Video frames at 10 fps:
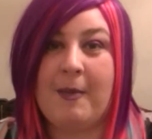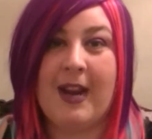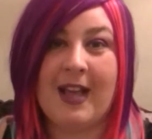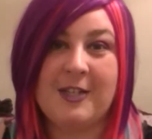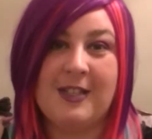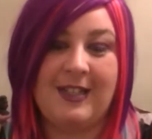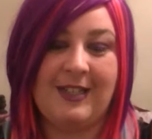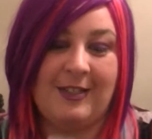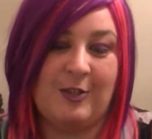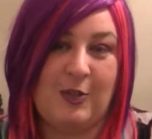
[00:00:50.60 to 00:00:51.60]
not actually
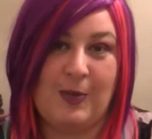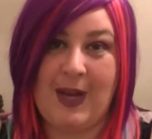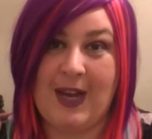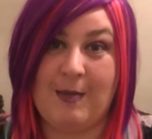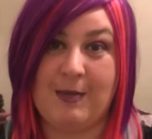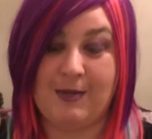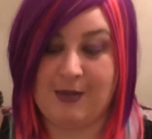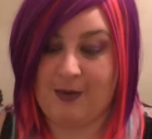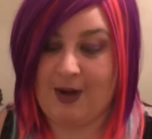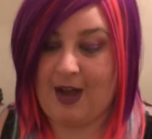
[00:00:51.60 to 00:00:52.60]
into Hannibal,
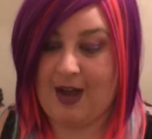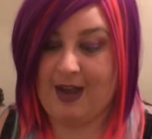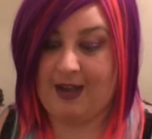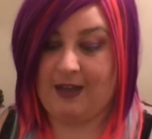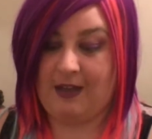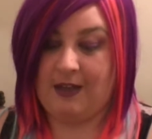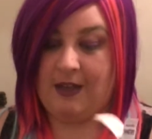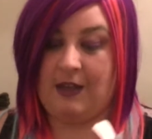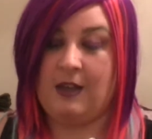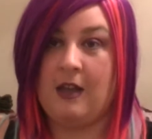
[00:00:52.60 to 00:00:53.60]
so I
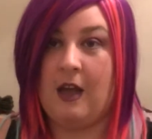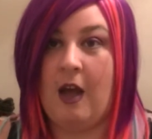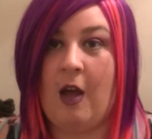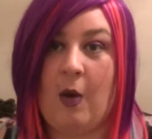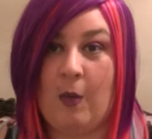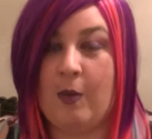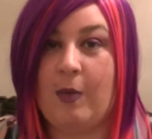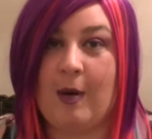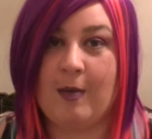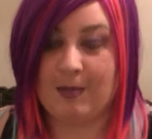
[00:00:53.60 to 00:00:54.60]
will
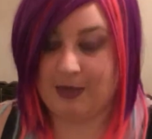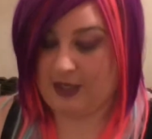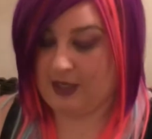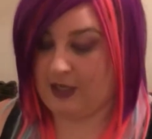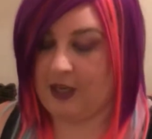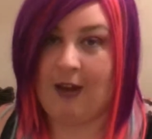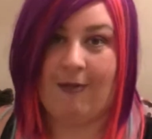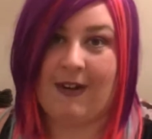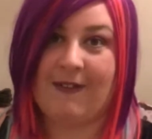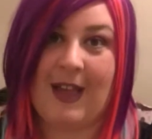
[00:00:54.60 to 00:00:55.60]
probably get
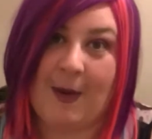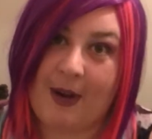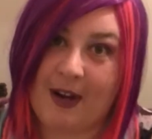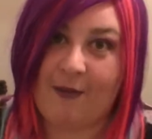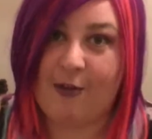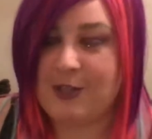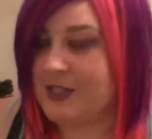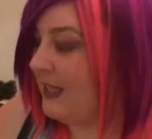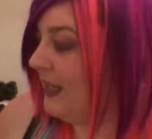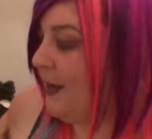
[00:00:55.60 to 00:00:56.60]
rid of that one,
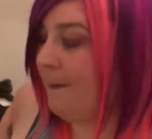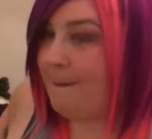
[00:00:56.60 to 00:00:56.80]
unfortunately.